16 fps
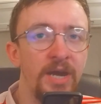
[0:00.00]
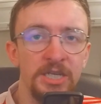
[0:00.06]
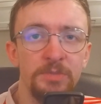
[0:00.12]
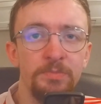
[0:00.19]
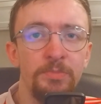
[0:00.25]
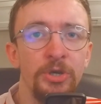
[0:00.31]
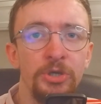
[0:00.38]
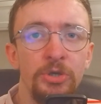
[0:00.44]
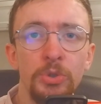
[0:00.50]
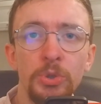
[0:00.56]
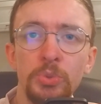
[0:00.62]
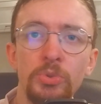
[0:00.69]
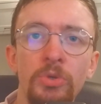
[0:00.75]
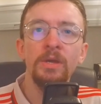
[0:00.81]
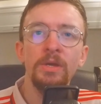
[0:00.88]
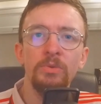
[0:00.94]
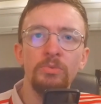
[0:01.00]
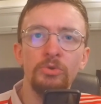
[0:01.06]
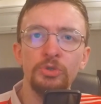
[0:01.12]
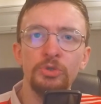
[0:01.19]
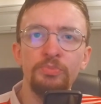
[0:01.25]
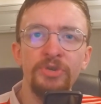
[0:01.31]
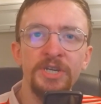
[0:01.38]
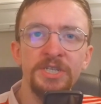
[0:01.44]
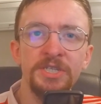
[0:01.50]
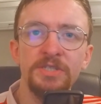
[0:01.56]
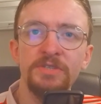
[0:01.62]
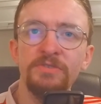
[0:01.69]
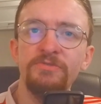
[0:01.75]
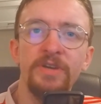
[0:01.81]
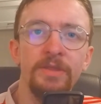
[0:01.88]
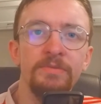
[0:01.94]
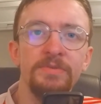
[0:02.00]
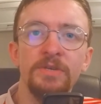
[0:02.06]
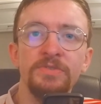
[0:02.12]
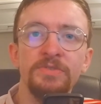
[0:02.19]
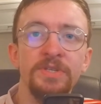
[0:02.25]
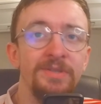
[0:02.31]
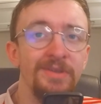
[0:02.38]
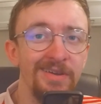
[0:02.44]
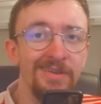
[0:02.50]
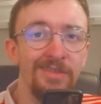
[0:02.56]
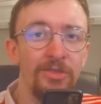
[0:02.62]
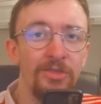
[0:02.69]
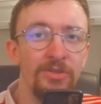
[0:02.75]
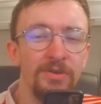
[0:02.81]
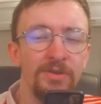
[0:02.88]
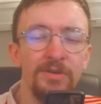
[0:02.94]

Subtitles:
per usual, whilst Brest find themselves in 9th.